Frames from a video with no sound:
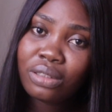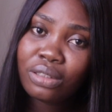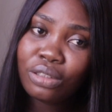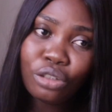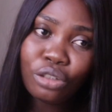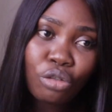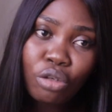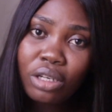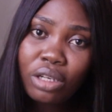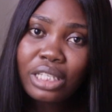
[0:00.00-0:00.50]

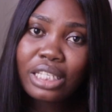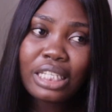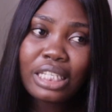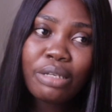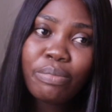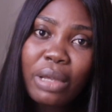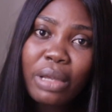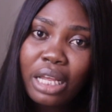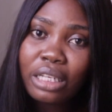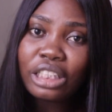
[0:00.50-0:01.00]
You don't see
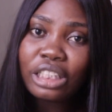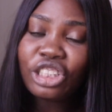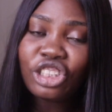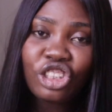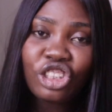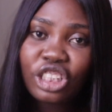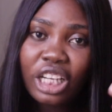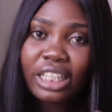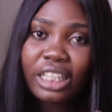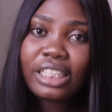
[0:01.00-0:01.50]
men
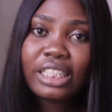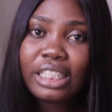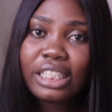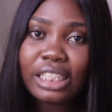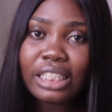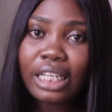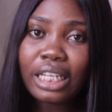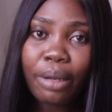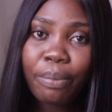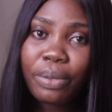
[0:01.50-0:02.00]
injecting
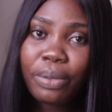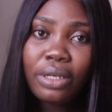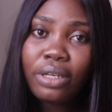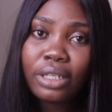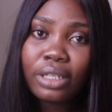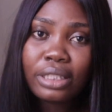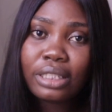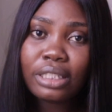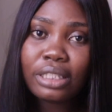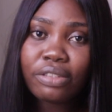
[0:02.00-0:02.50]
in their
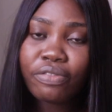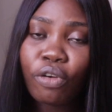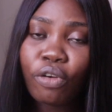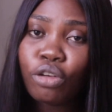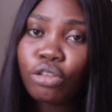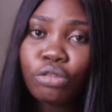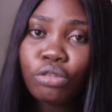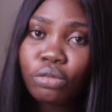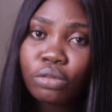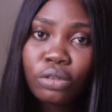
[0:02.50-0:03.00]
penises for
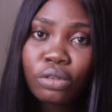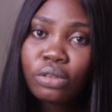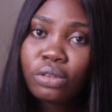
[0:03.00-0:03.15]
you.